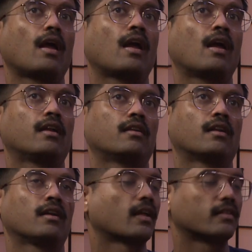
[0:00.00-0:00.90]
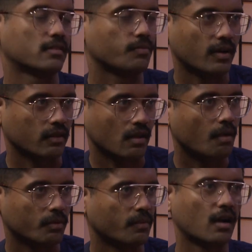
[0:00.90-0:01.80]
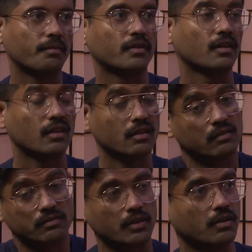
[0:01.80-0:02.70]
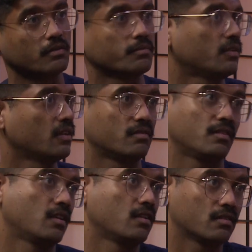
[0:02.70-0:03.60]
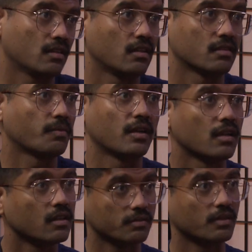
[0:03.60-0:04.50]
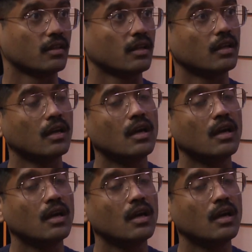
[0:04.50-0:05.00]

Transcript: And that's just one example, but I remember thinking, it is what it is, really.